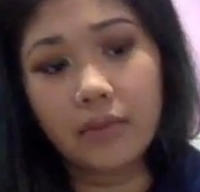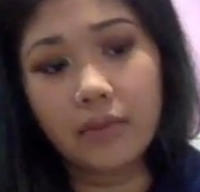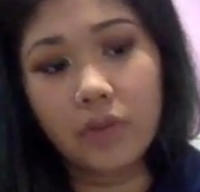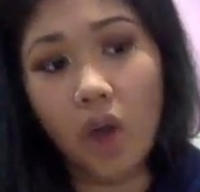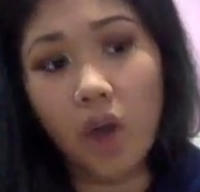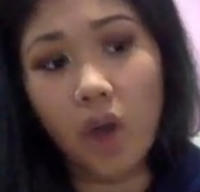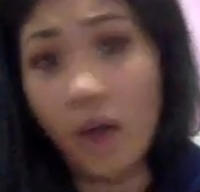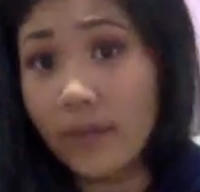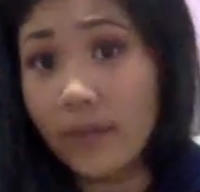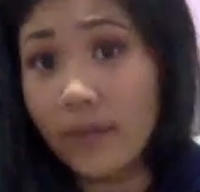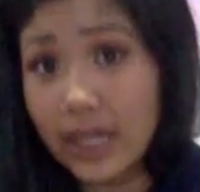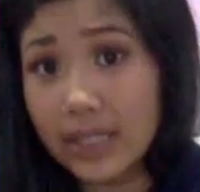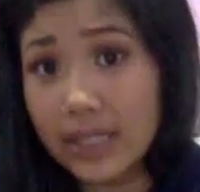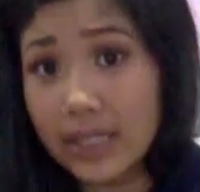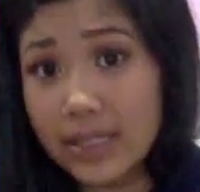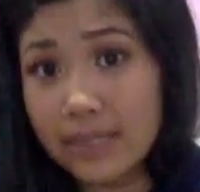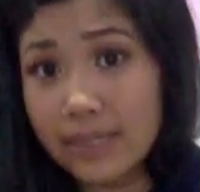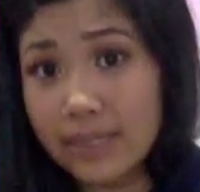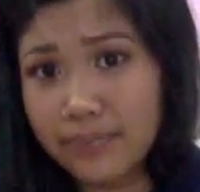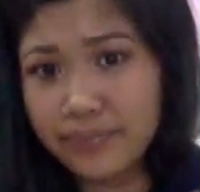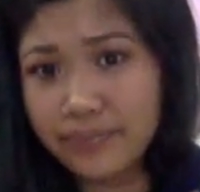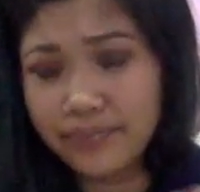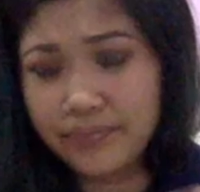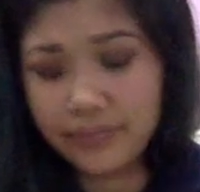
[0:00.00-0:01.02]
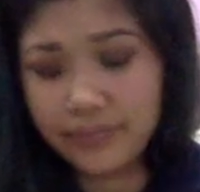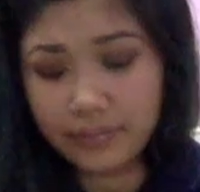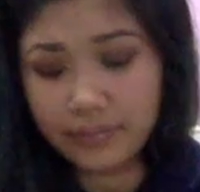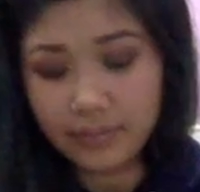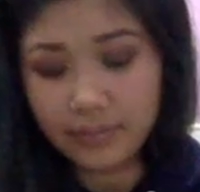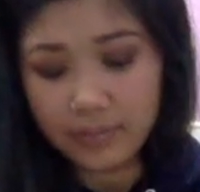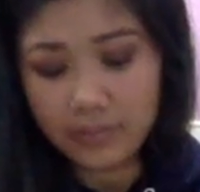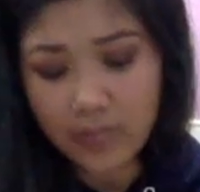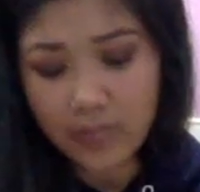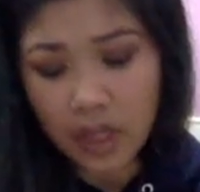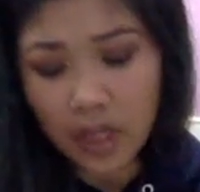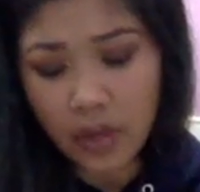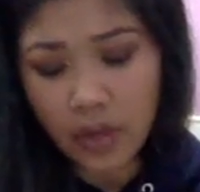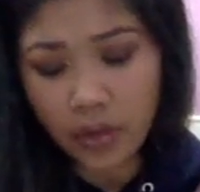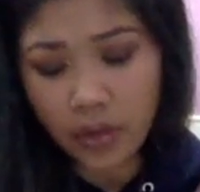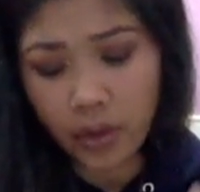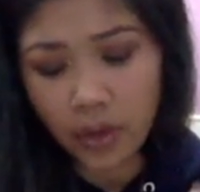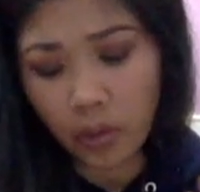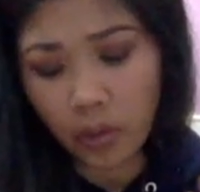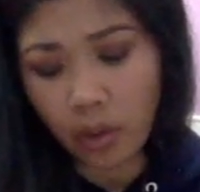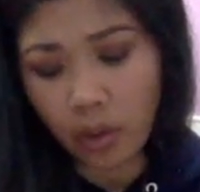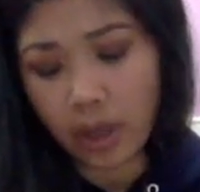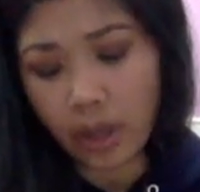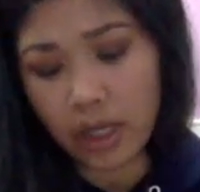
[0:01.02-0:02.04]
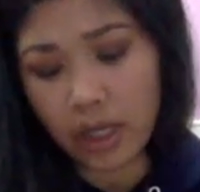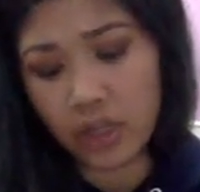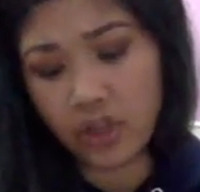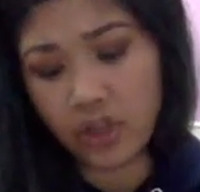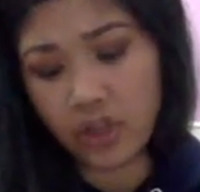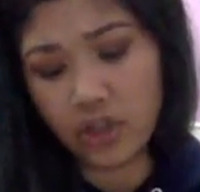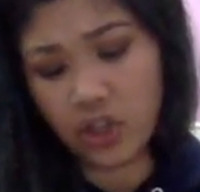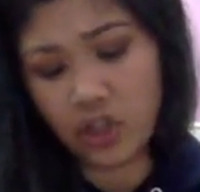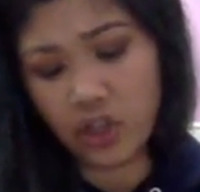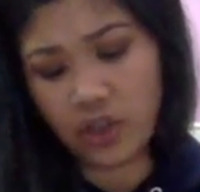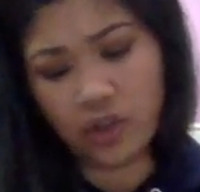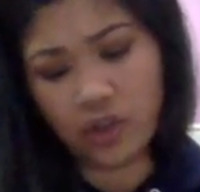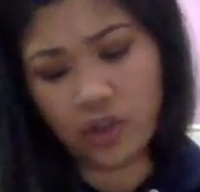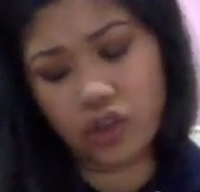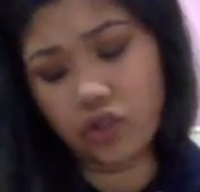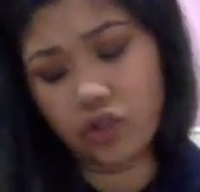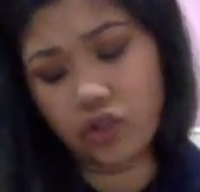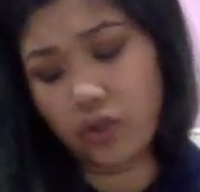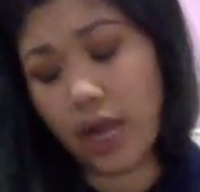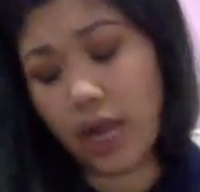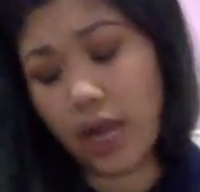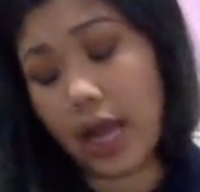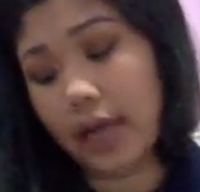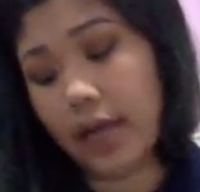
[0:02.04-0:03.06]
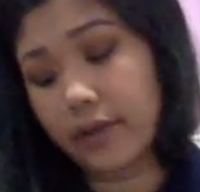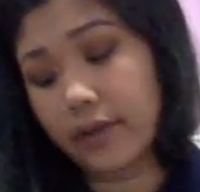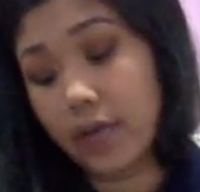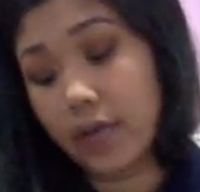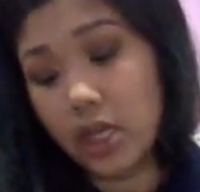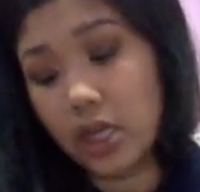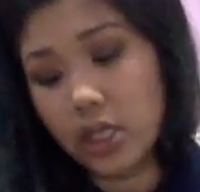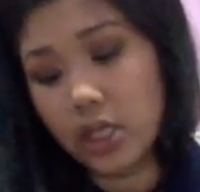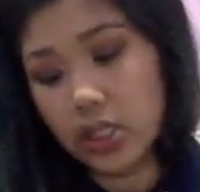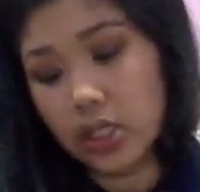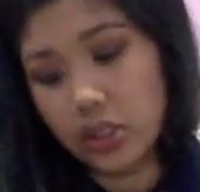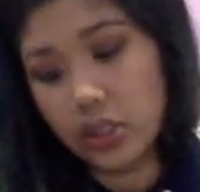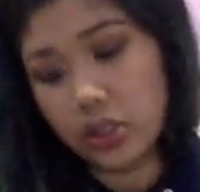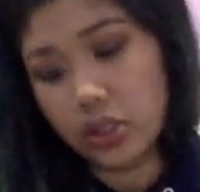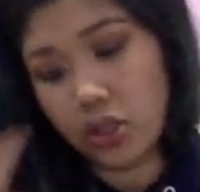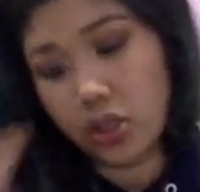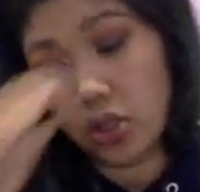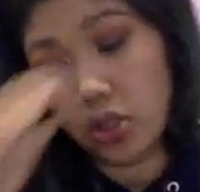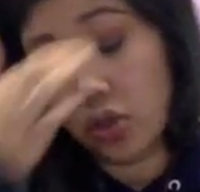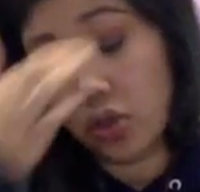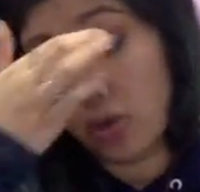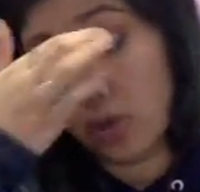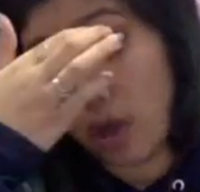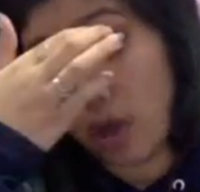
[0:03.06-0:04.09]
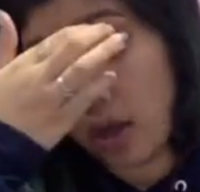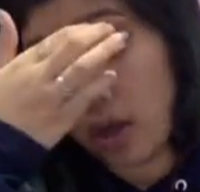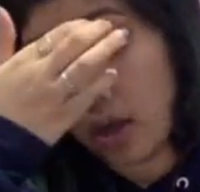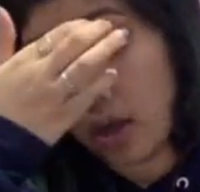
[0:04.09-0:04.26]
confidence, their want energy, their drive. So